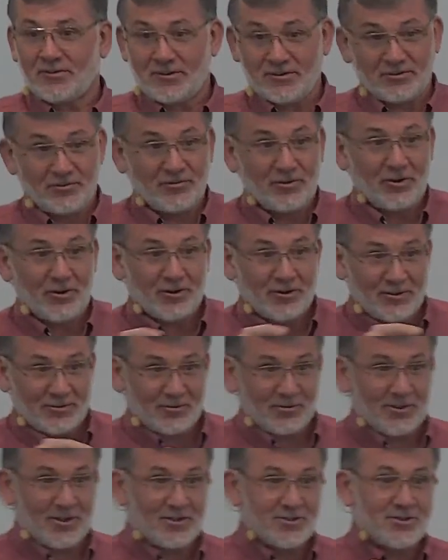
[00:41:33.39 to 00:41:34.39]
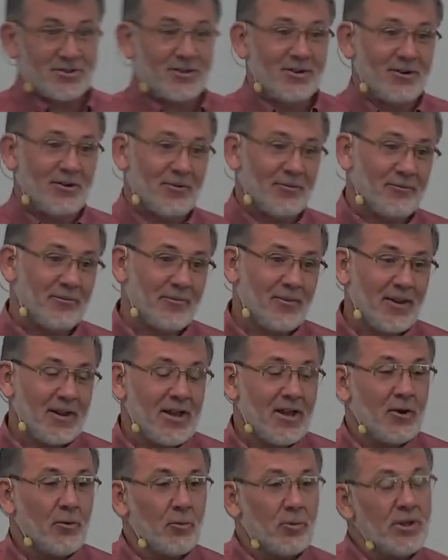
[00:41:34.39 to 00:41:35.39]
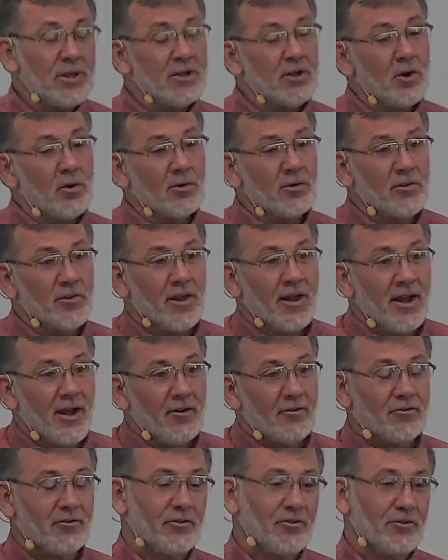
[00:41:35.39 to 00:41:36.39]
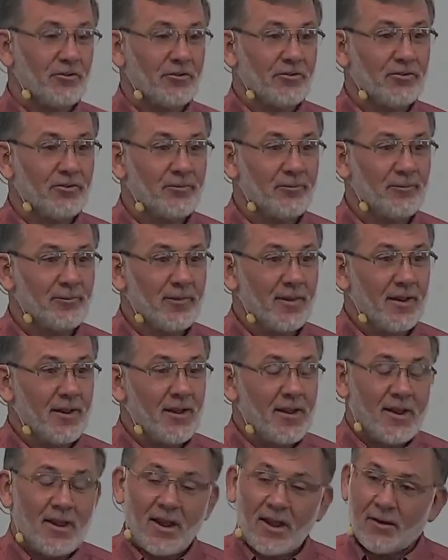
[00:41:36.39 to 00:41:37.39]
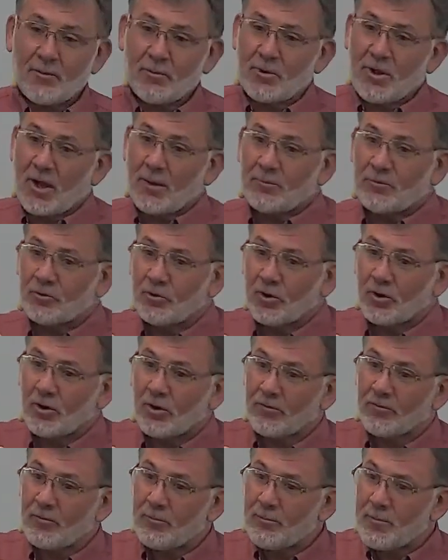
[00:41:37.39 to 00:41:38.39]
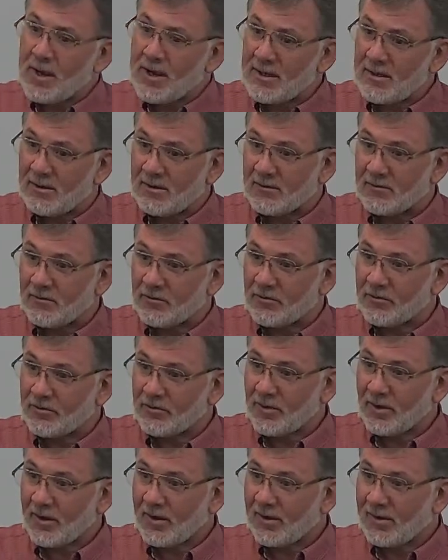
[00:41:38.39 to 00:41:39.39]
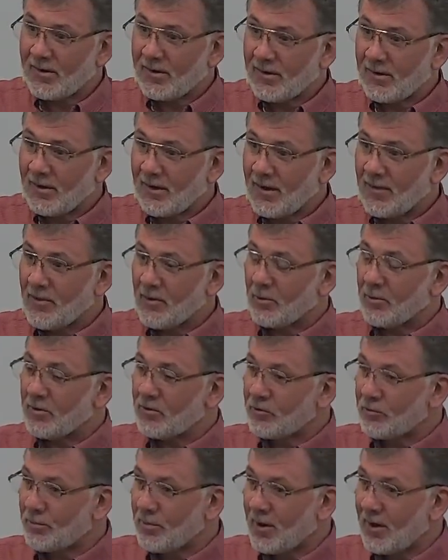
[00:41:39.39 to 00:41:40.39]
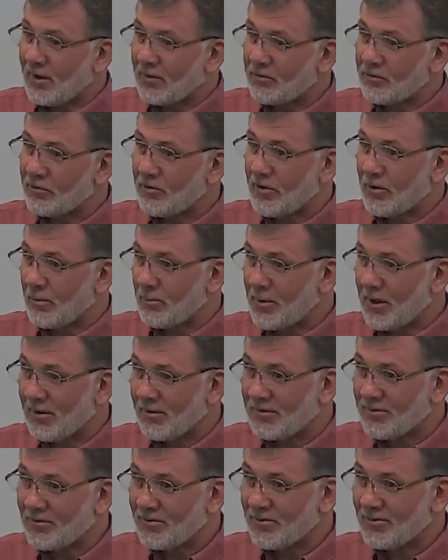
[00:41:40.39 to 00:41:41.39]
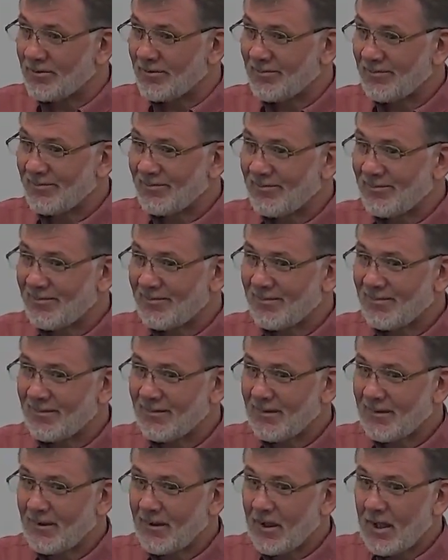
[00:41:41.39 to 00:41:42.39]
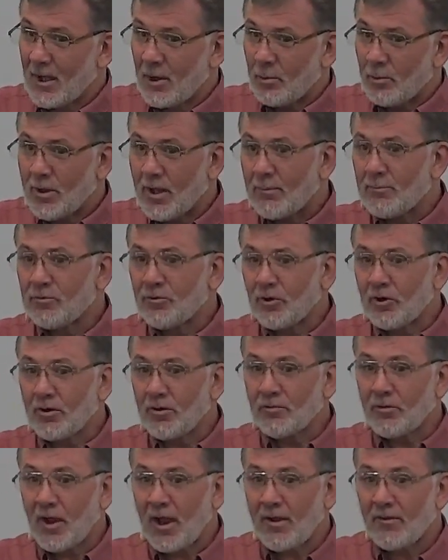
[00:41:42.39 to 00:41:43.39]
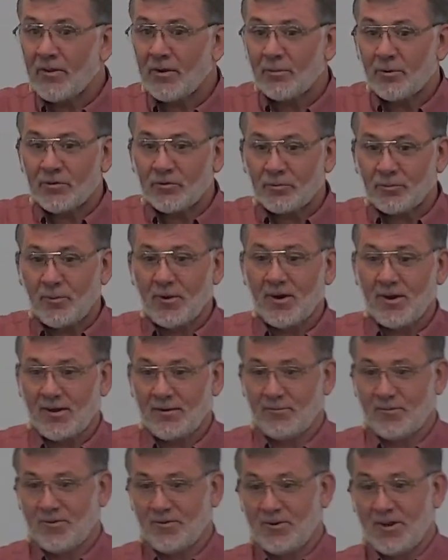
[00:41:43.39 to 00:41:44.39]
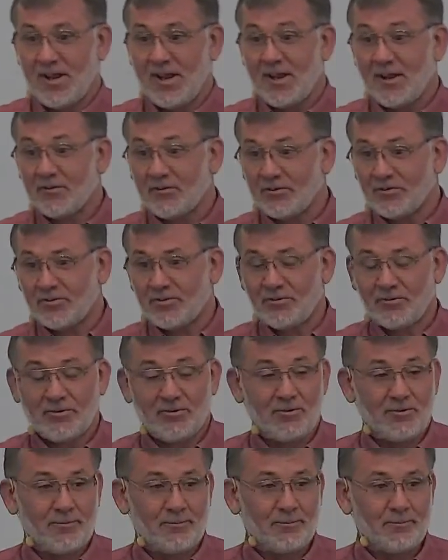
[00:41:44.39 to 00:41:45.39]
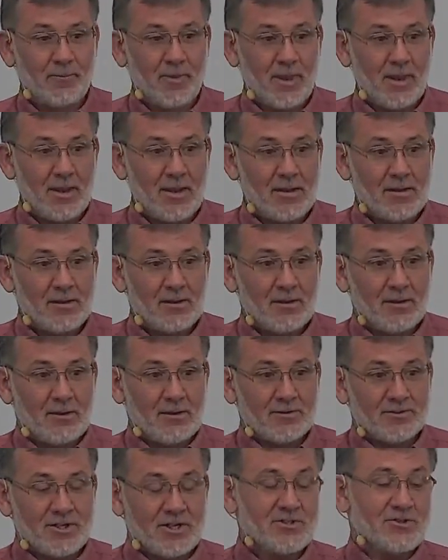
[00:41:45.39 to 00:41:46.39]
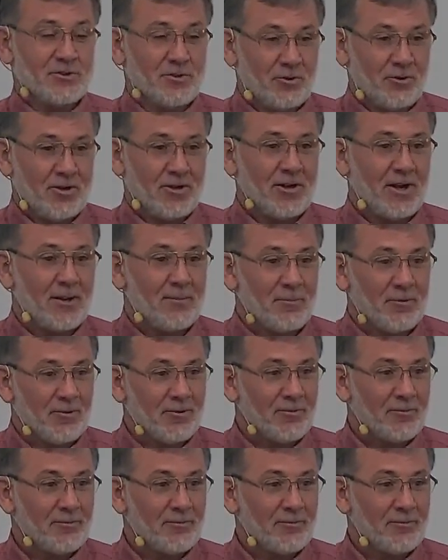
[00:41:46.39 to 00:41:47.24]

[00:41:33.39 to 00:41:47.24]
this very congregation here. We go into the houses and we observe maidens and their response to their parents. We observe how they respond when they're asked to change a dirty diaper.